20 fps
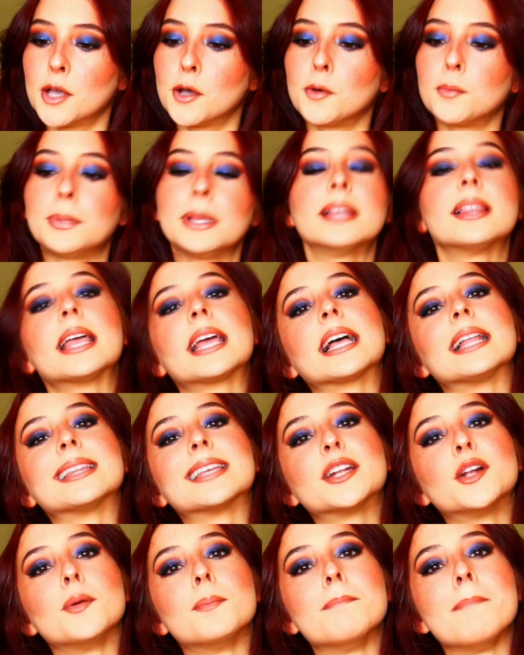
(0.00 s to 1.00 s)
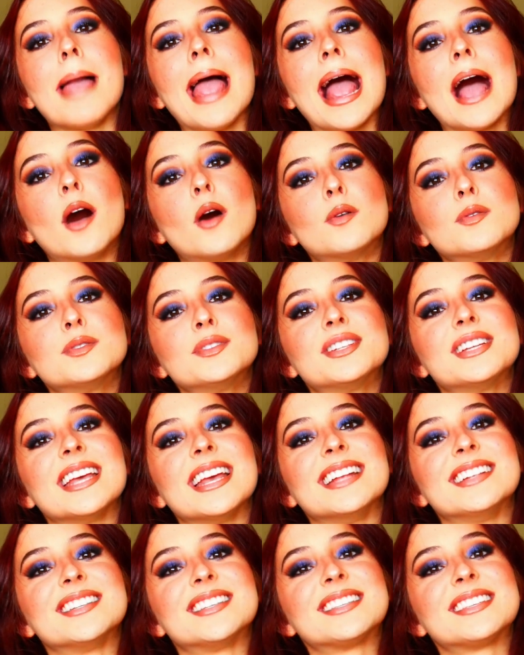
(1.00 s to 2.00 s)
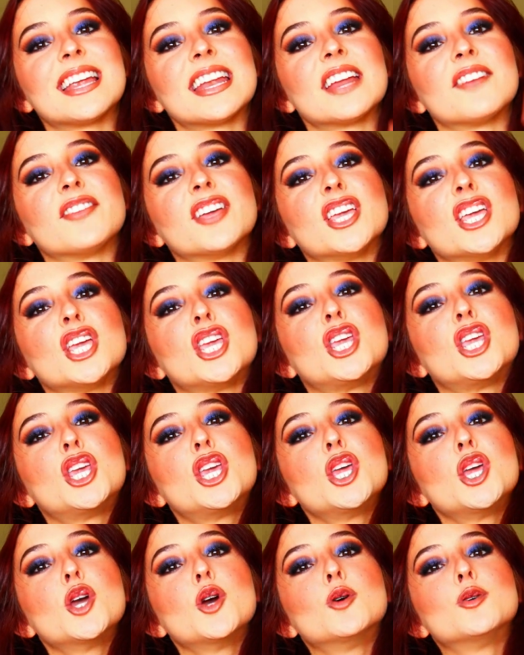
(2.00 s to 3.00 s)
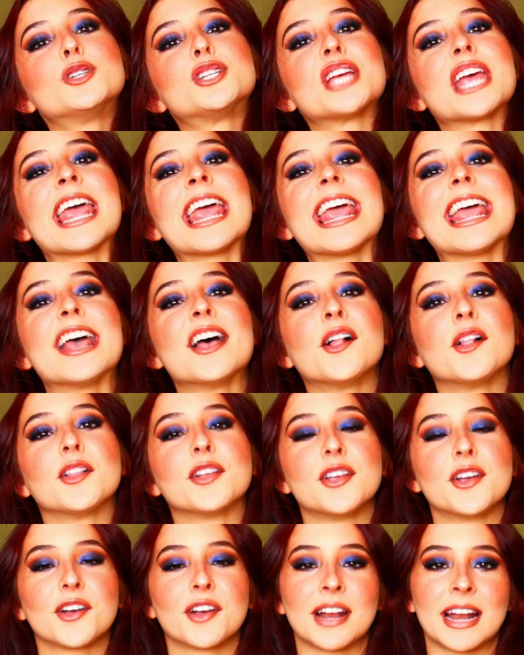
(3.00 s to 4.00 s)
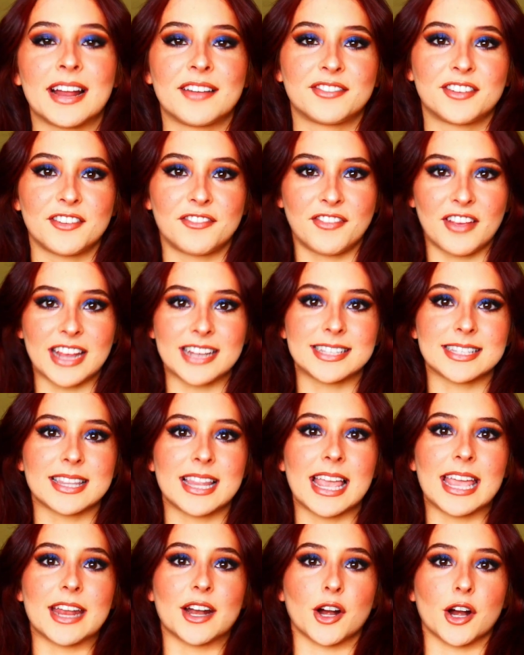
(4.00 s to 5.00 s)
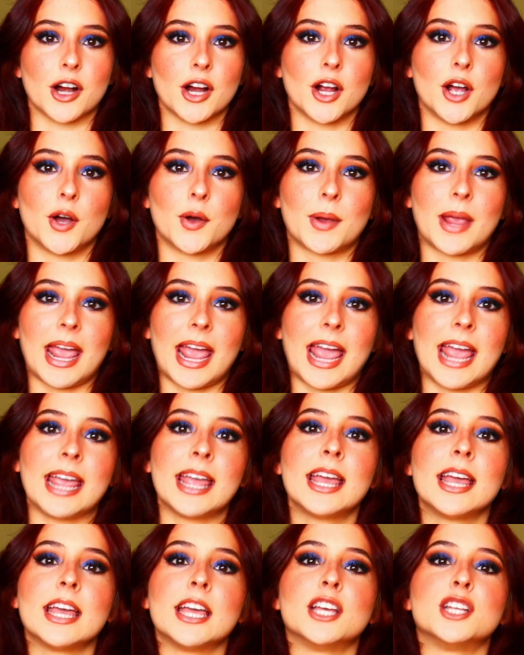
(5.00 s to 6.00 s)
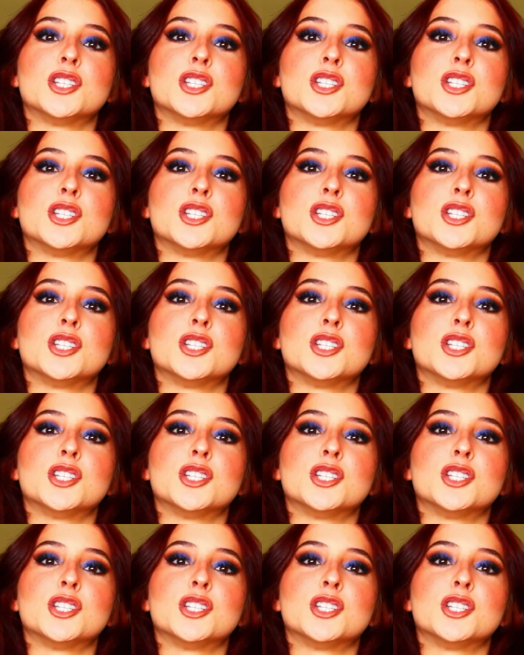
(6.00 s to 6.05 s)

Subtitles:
it'll be like a little mound instead of a huge hill you're gonna have to face later, okay?